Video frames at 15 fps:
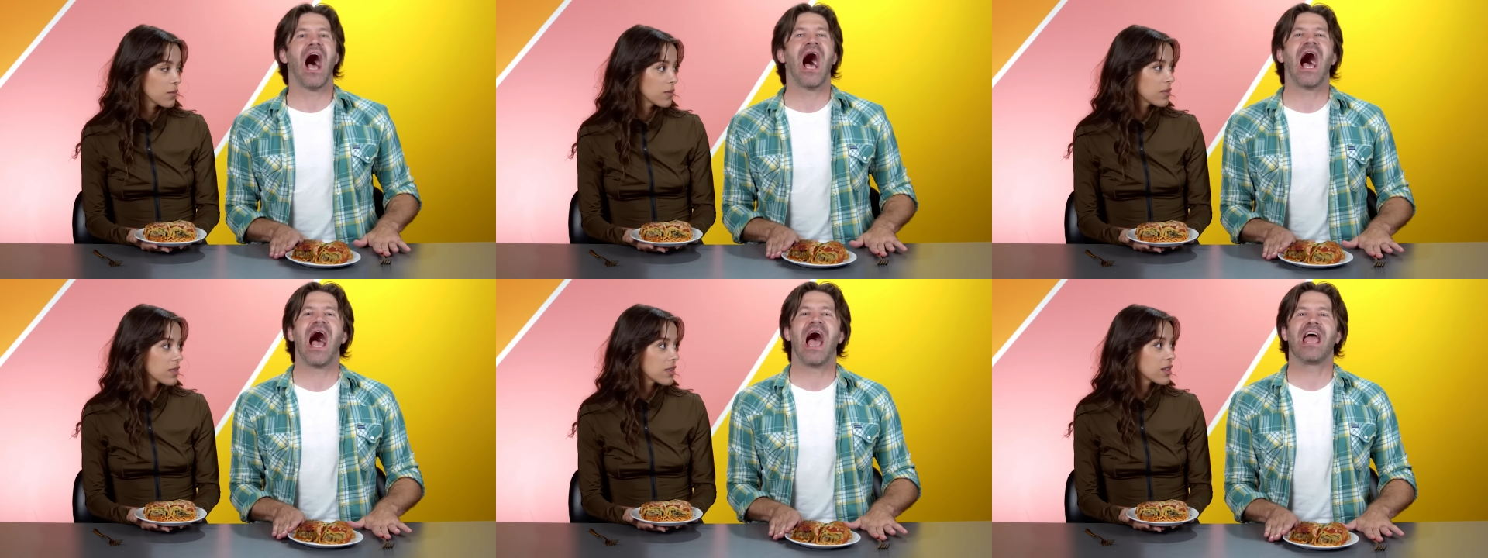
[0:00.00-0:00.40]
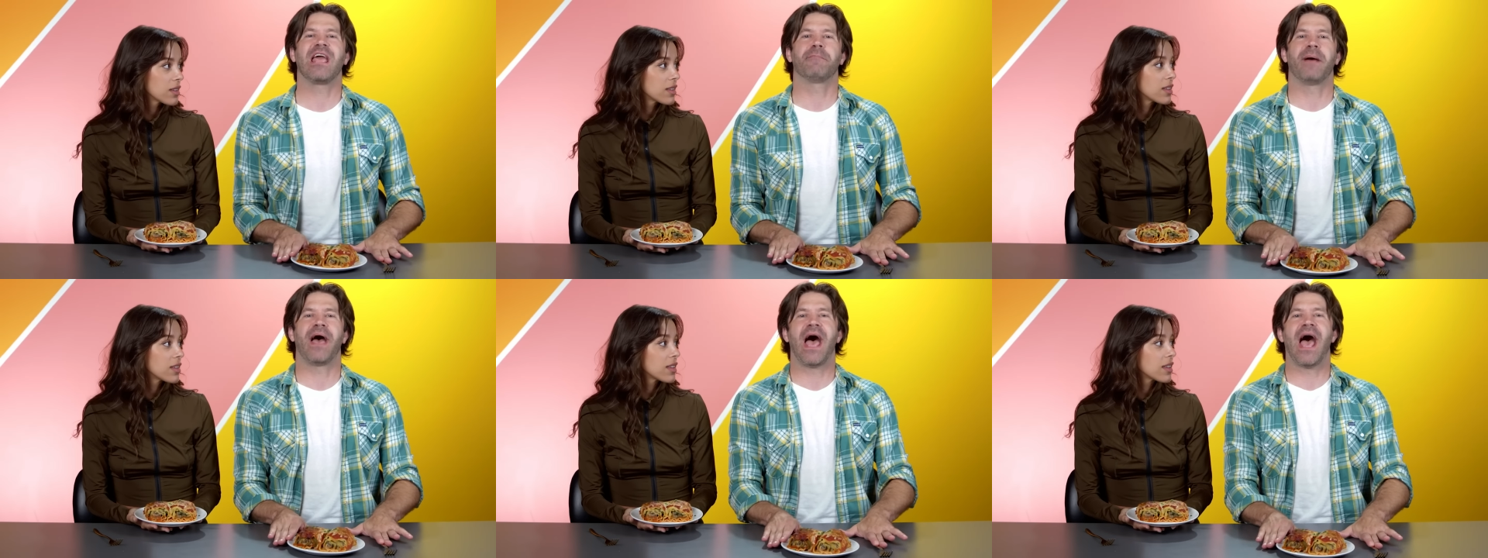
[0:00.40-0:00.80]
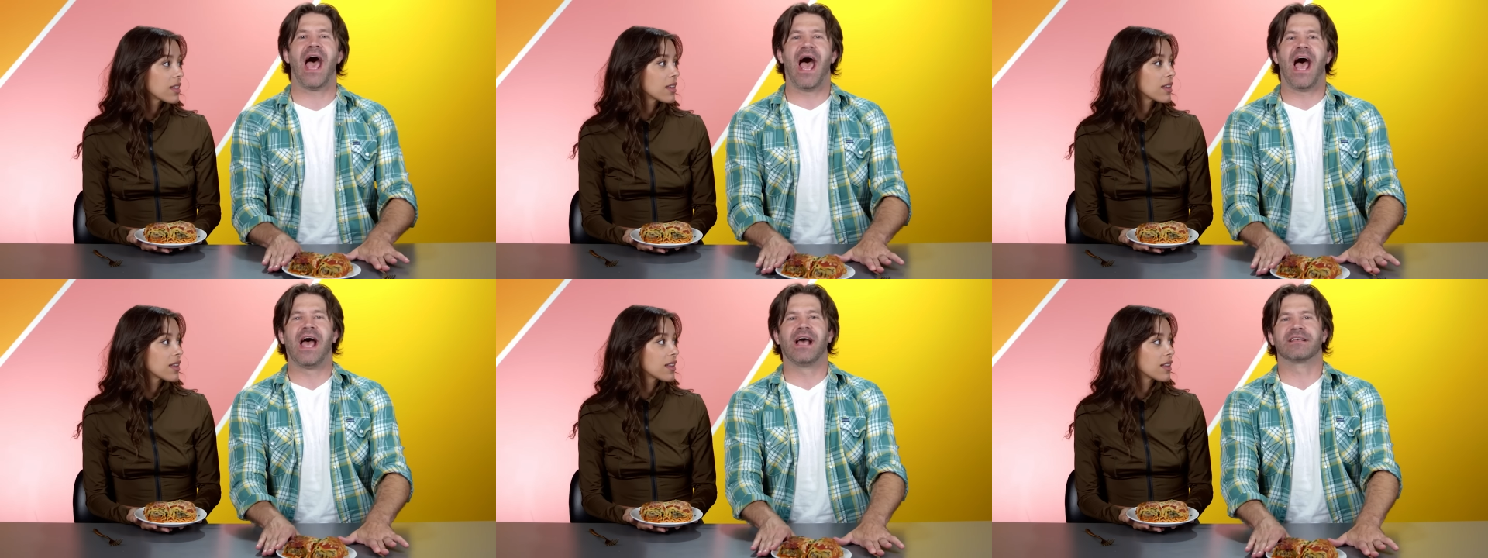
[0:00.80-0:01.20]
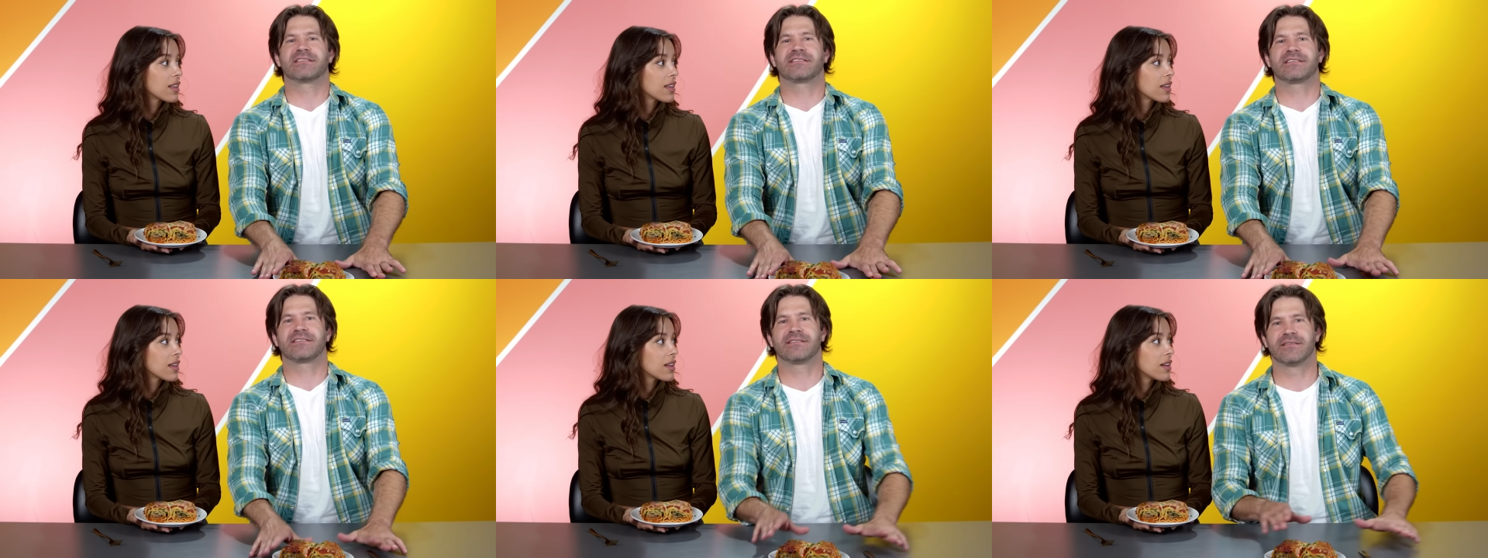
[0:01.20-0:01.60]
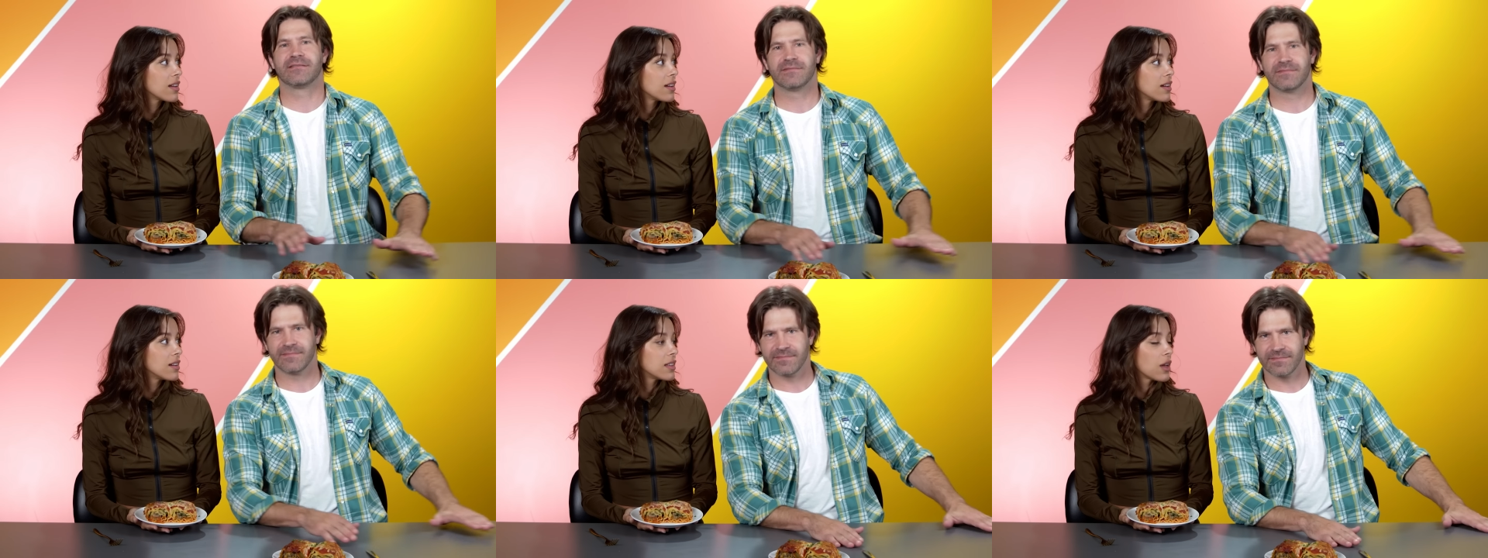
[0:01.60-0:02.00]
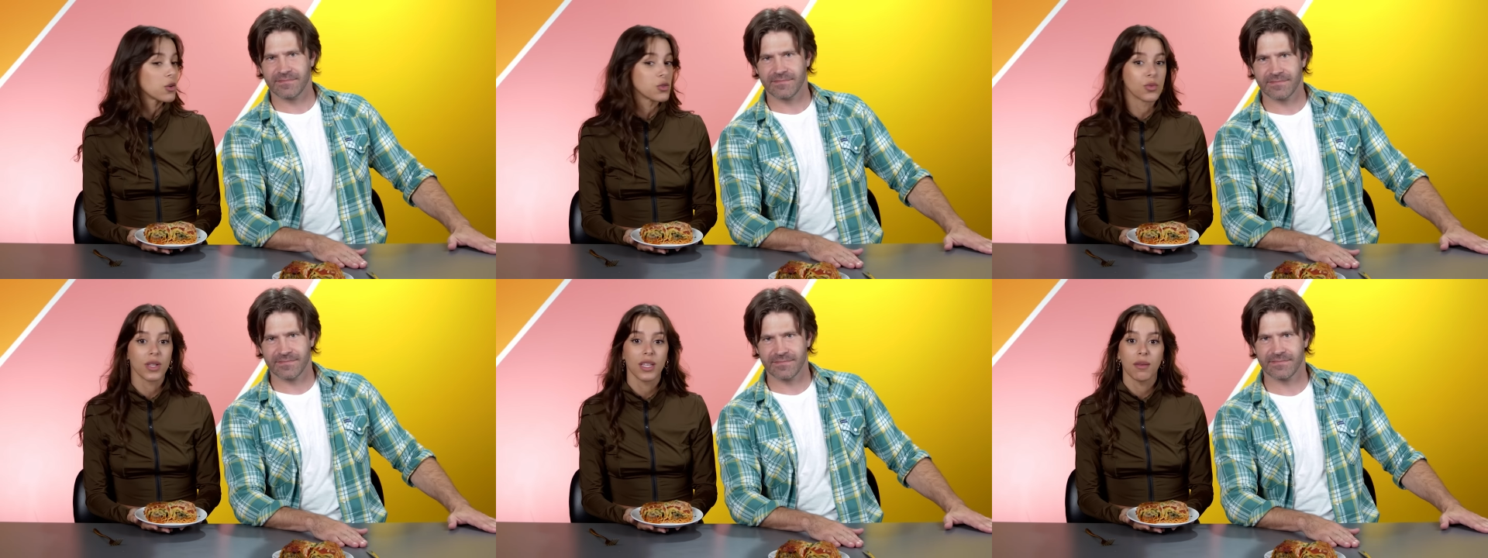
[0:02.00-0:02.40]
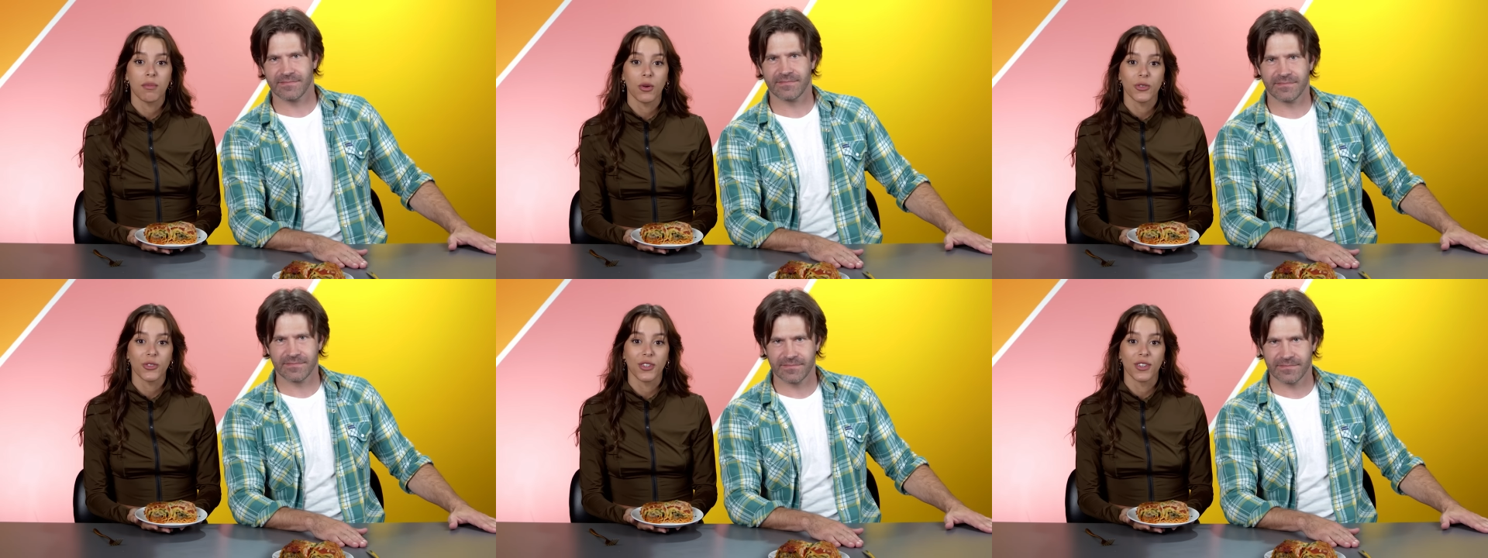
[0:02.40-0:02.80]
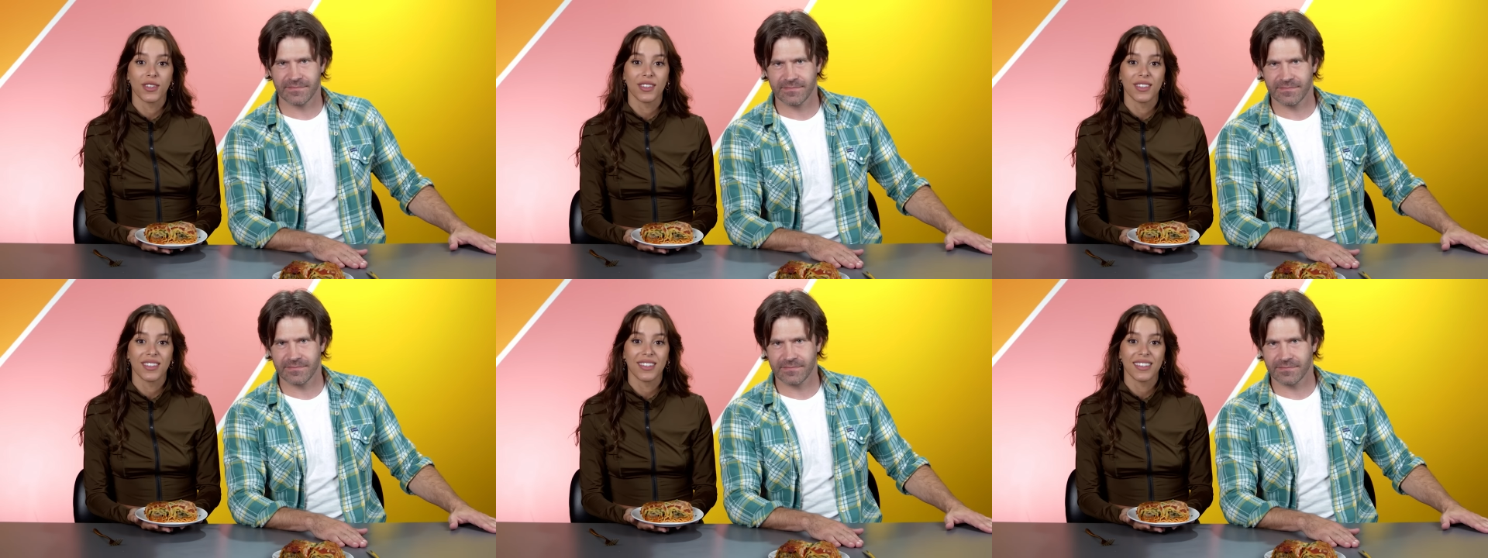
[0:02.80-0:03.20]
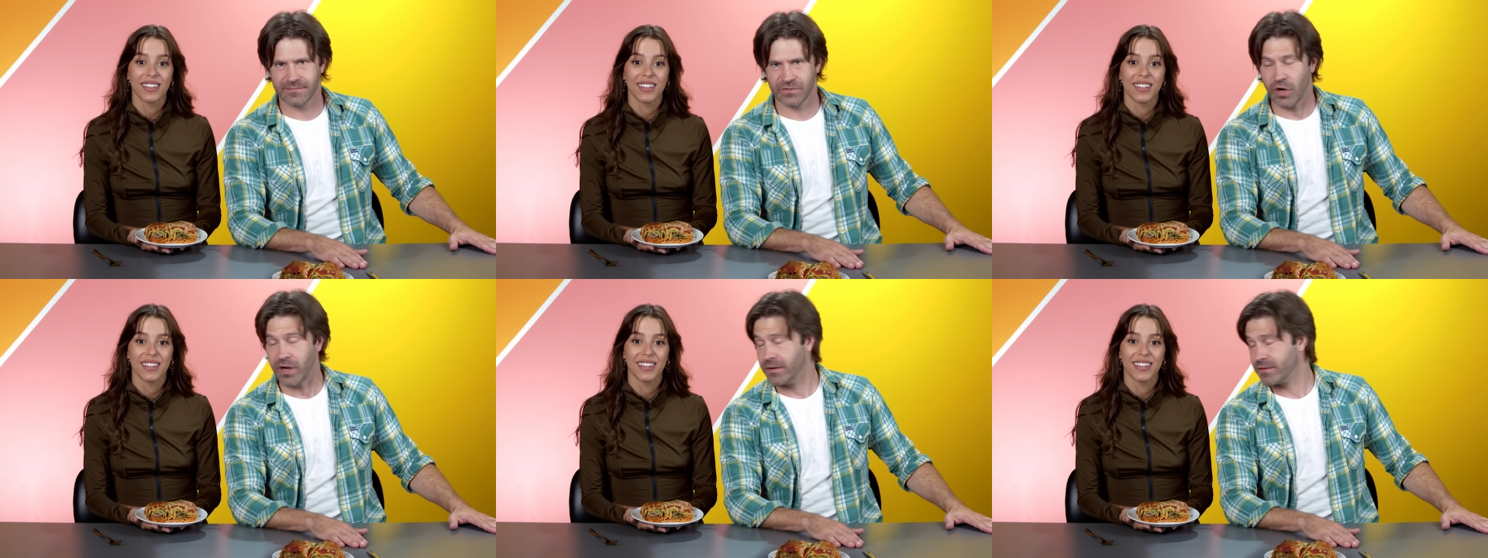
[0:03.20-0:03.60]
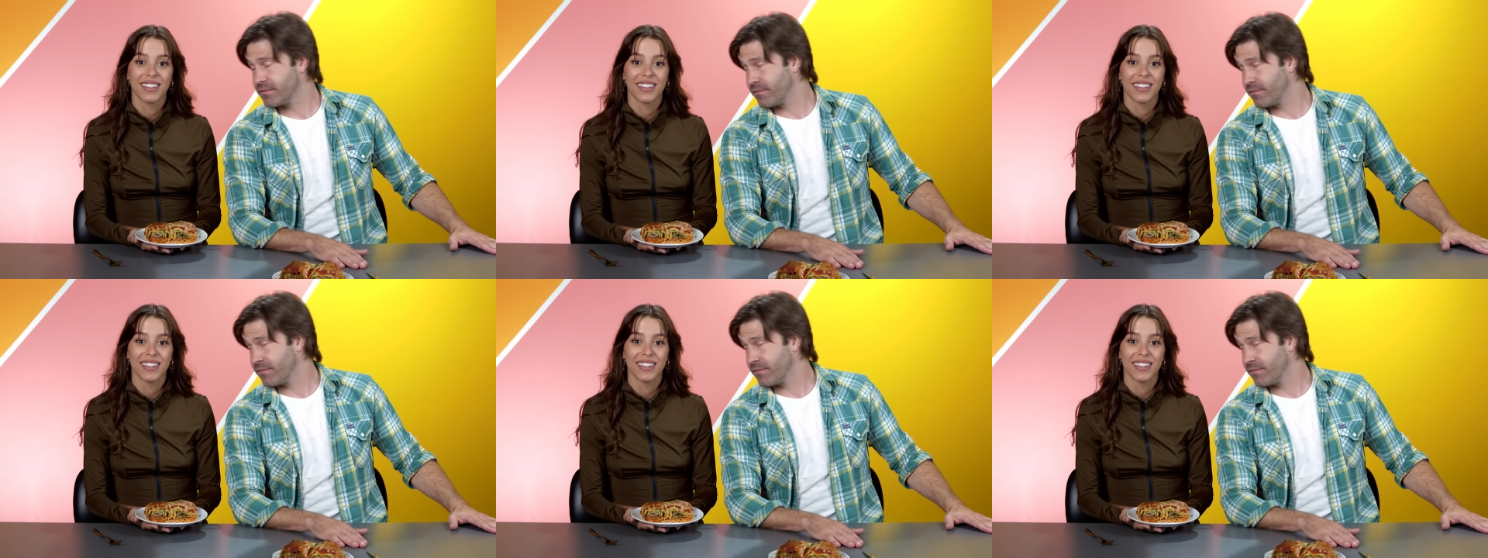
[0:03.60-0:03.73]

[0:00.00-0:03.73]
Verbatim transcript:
Speaker 1: I pass.
Speaker 2: That was really emotional. Try it.